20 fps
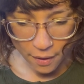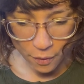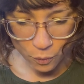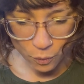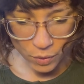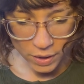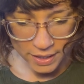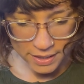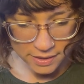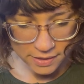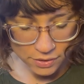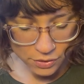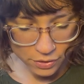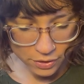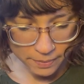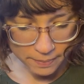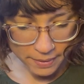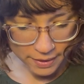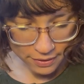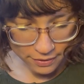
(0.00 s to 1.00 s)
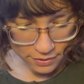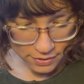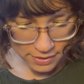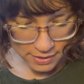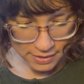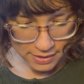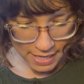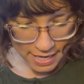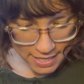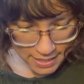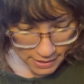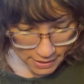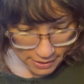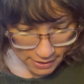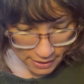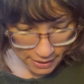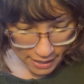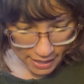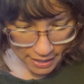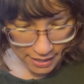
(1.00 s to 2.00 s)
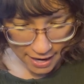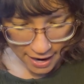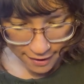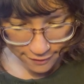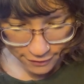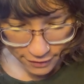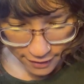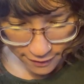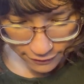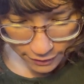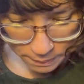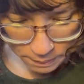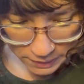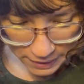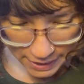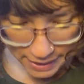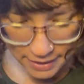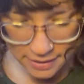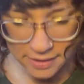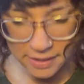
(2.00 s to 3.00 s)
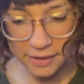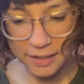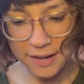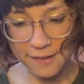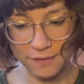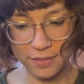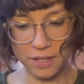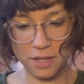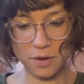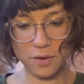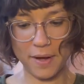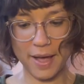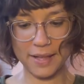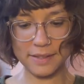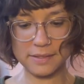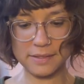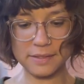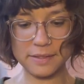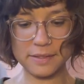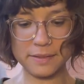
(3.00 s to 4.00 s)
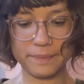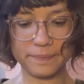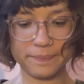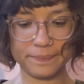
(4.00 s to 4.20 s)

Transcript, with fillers: what is your mother's state? And have you ever planned to leave the US?